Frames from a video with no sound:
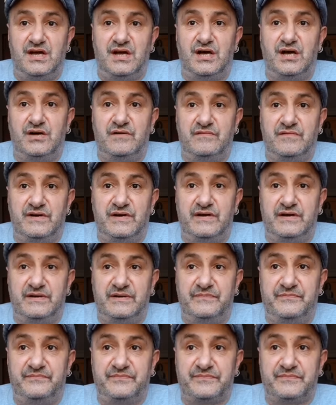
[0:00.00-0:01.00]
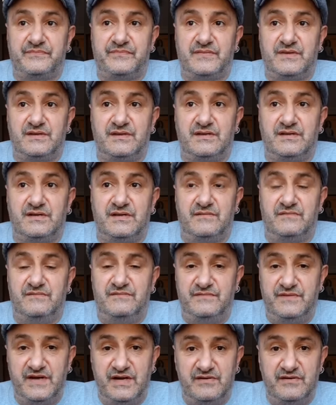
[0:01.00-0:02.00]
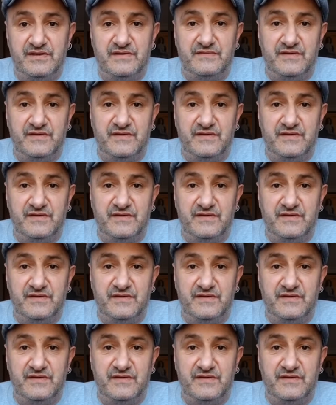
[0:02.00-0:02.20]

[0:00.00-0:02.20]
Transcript: over a very,